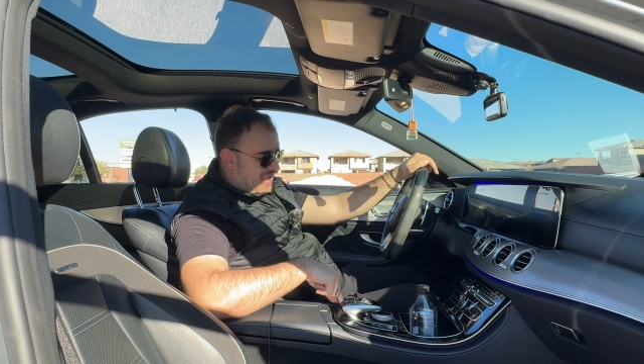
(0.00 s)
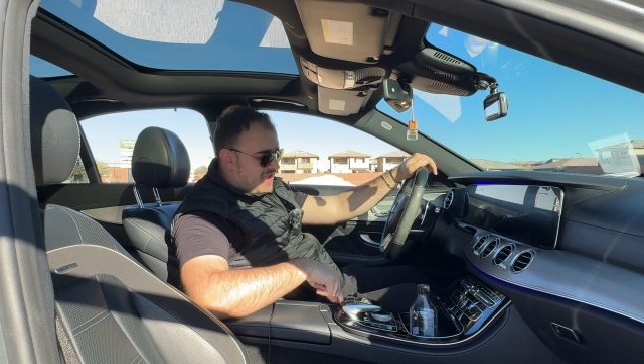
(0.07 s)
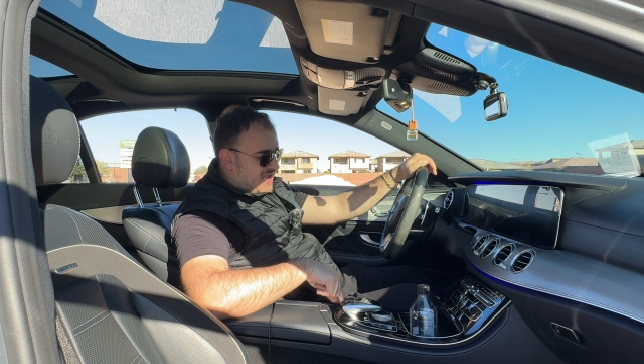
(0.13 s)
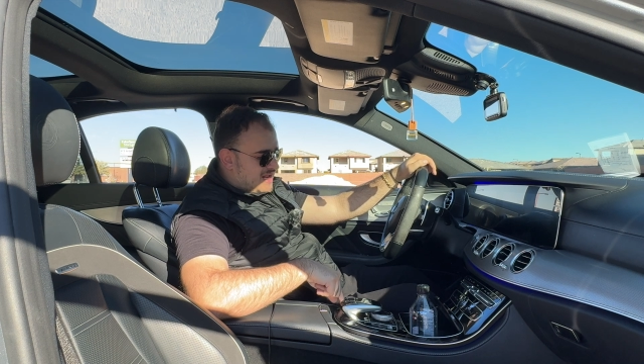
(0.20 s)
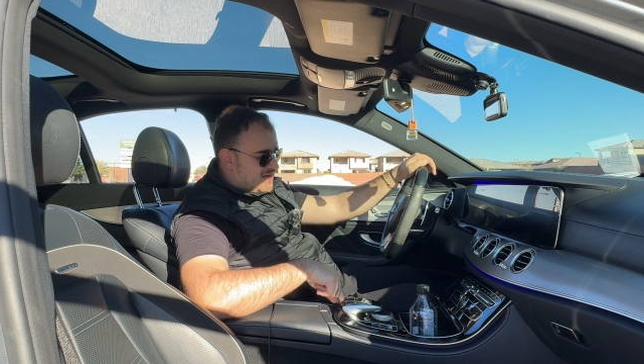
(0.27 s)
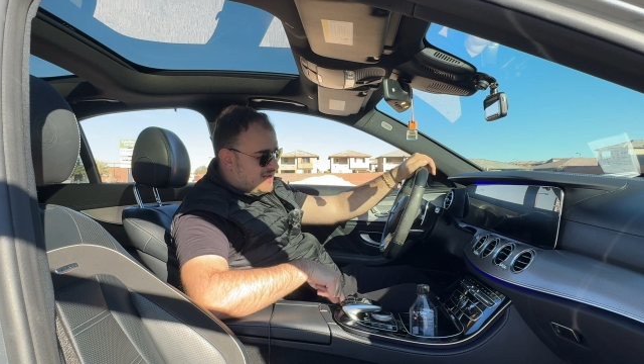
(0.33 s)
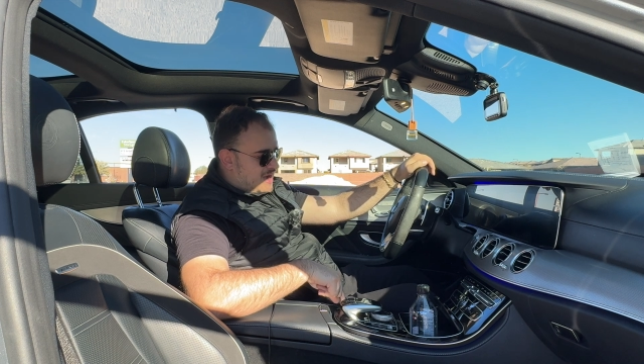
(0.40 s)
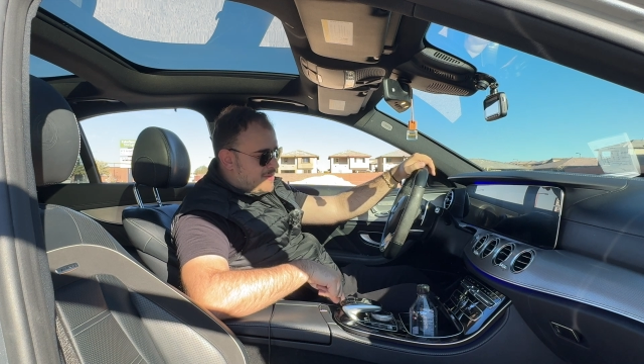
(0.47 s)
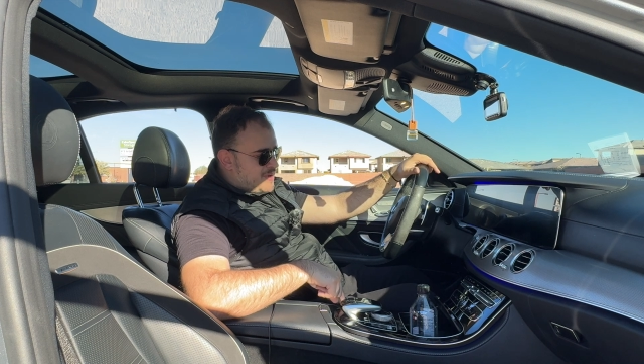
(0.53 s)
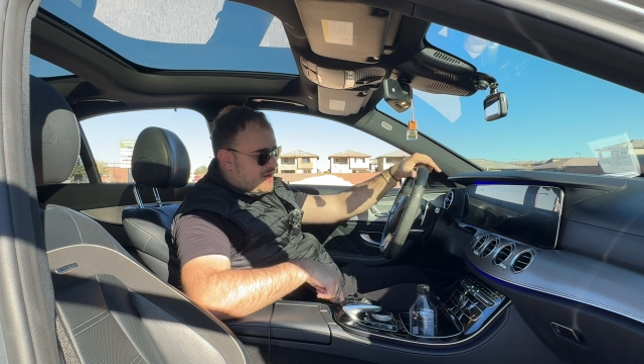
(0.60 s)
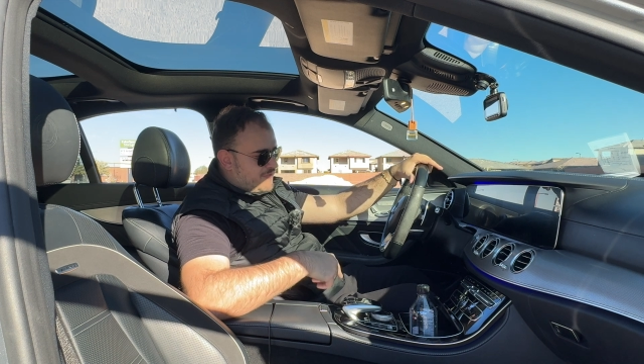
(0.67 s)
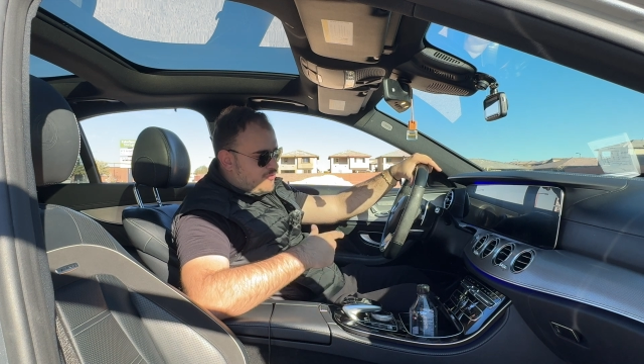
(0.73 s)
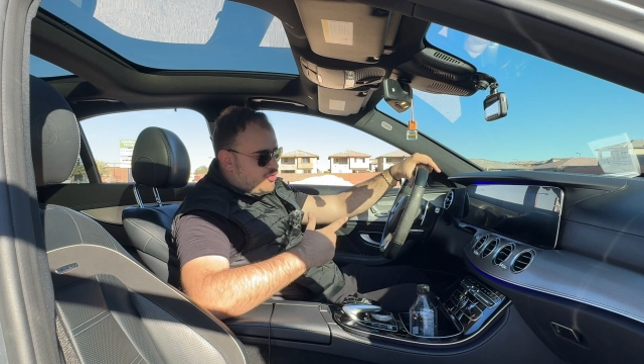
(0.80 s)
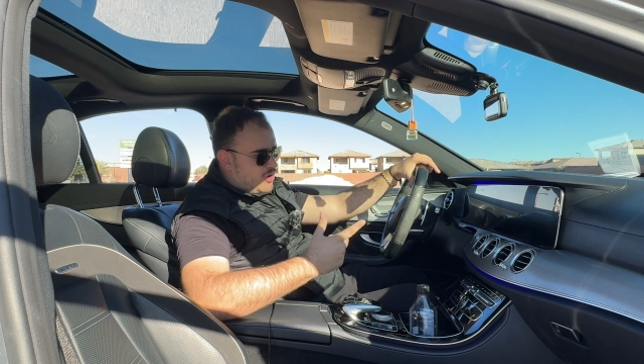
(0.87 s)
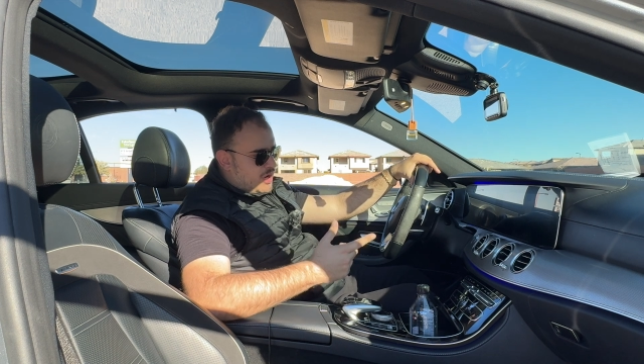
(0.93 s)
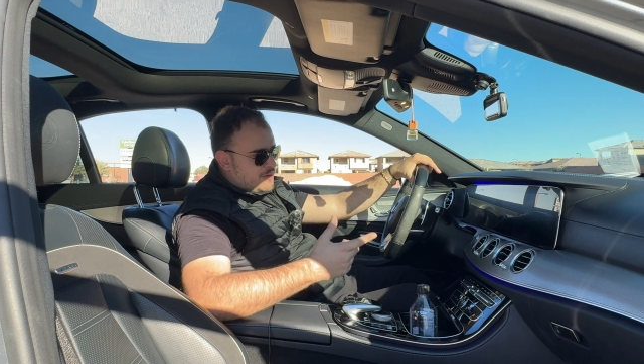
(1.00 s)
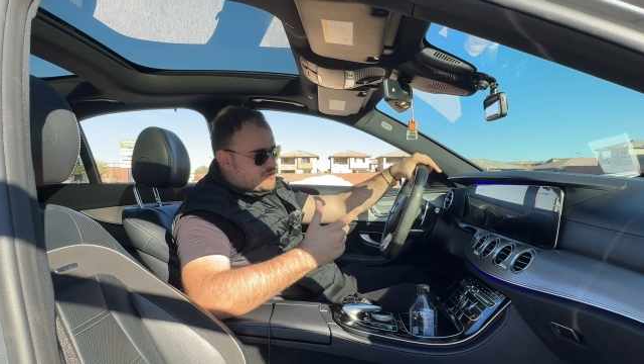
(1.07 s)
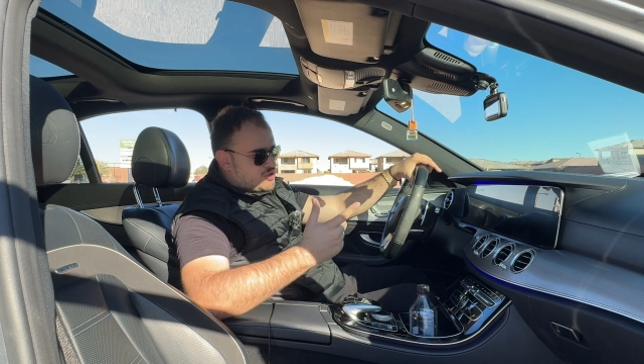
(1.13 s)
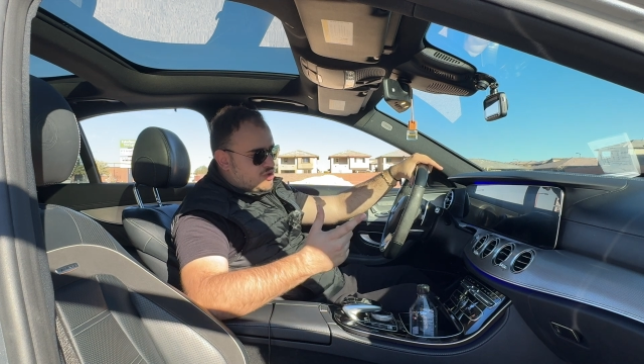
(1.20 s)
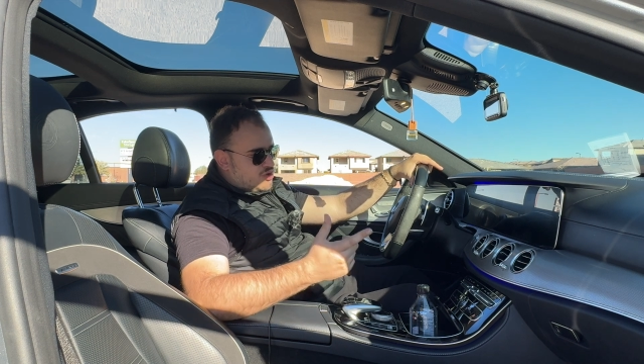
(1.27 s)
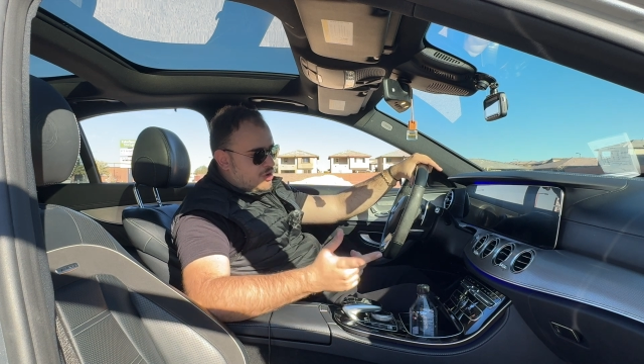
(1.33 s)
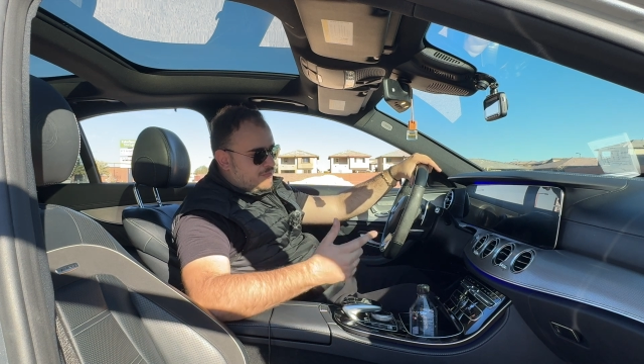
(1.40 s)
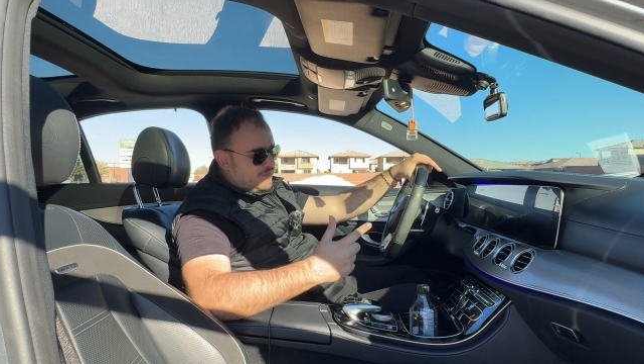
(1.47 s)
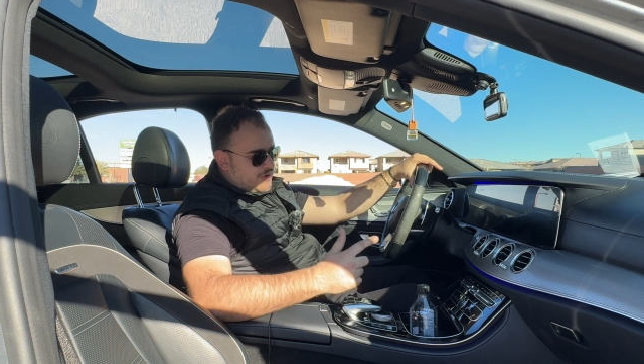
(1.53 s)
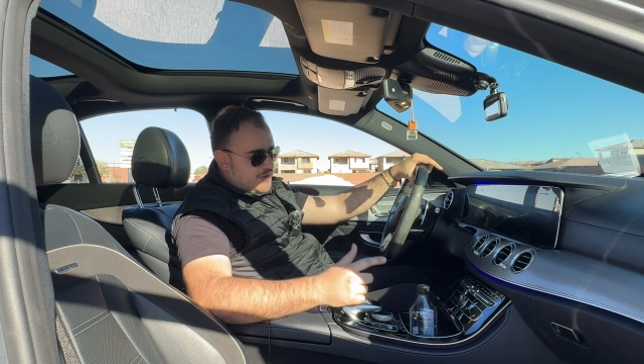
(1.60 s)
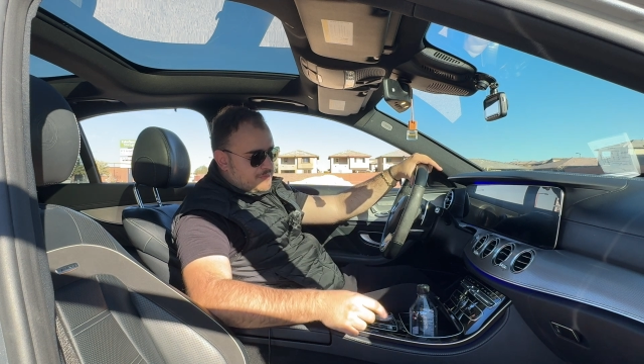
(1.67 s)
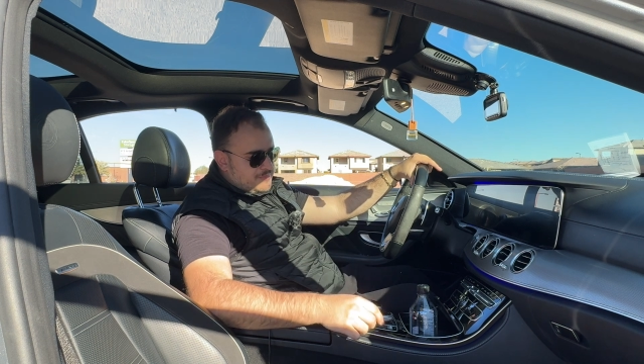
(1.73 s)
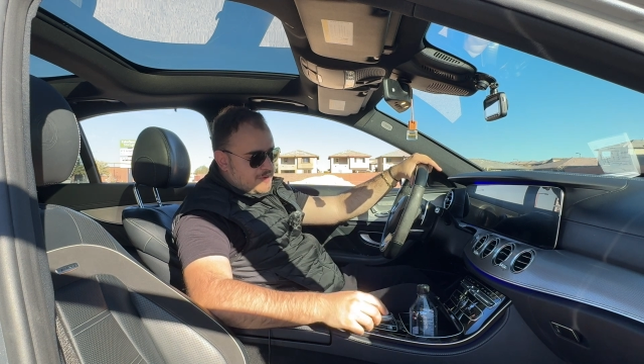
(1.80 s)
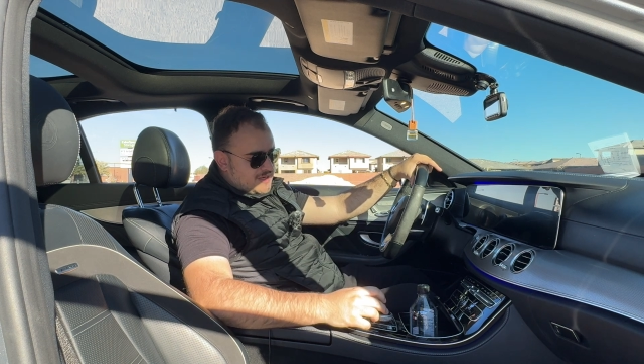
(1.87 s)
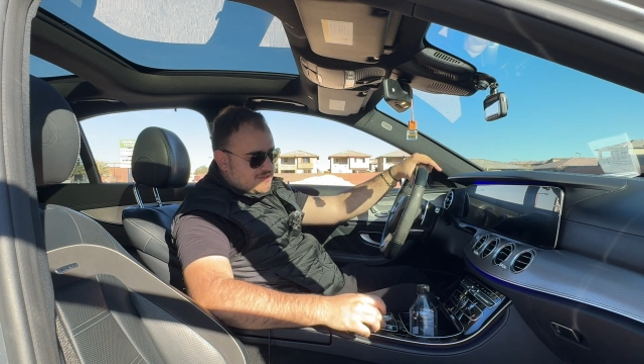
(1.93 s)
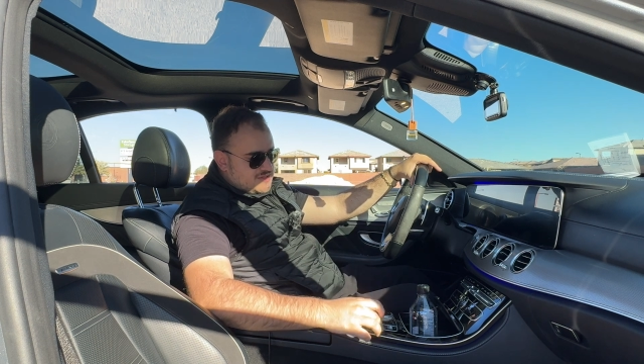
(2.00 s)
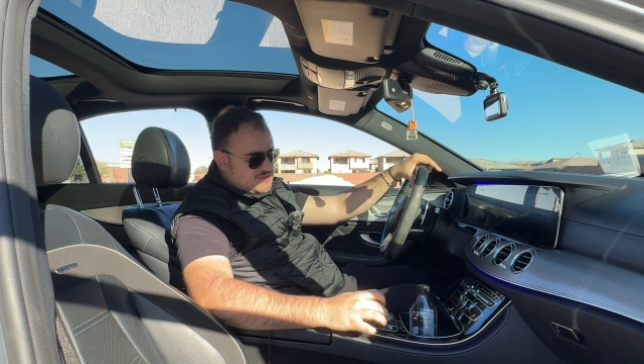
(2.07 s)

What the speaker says: And I mean, if you option the carbon fiber pack,